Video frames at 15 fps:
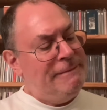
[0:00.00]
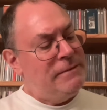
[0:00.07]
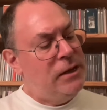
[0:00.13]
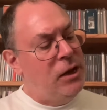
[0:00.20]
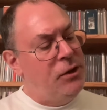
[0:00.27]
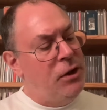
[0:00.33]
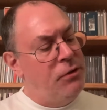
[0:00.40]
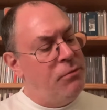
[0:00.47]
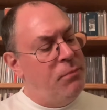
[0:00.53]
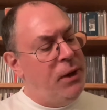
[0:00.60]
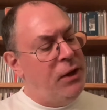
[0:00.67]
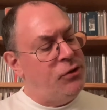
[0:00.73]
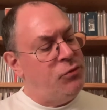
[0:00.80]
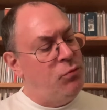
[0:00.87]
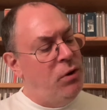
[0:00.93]
Another
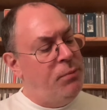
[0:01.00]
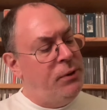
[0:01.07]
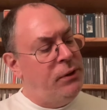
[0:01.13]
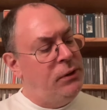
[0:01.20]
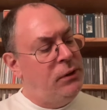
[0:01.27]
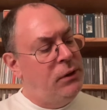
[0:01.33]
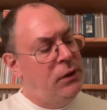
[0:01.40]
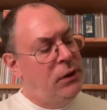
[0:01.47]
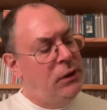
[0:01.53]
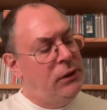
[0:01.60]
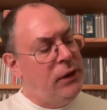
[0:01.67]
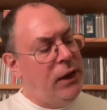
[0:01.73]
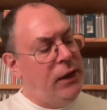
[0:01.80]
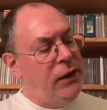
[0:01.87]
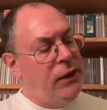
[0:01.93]
Man's Woman,
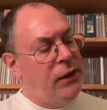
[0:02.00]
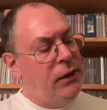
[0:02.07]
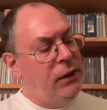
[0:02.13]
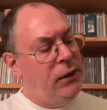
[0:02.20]
Lady,